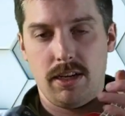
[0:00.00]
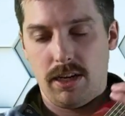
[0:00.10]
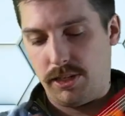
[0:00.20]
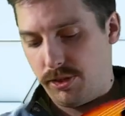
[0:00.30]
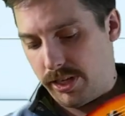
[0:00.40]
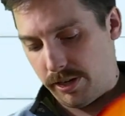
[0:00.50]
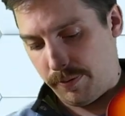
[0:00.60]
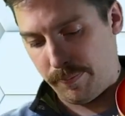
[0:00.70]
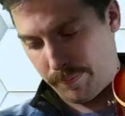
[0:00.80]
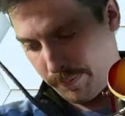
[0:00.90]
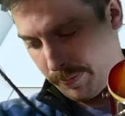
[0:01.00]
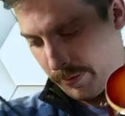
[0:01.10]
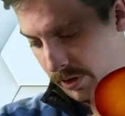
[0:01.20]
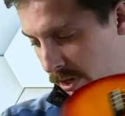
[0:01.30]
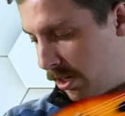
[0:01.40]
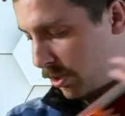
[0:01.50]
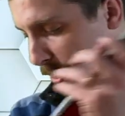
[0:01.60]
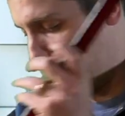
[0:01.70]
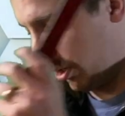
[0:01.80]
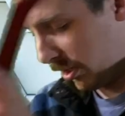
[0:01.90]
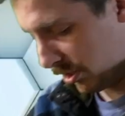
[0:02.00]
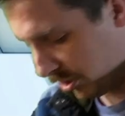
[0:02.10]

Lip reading: a uke here. So we can plug this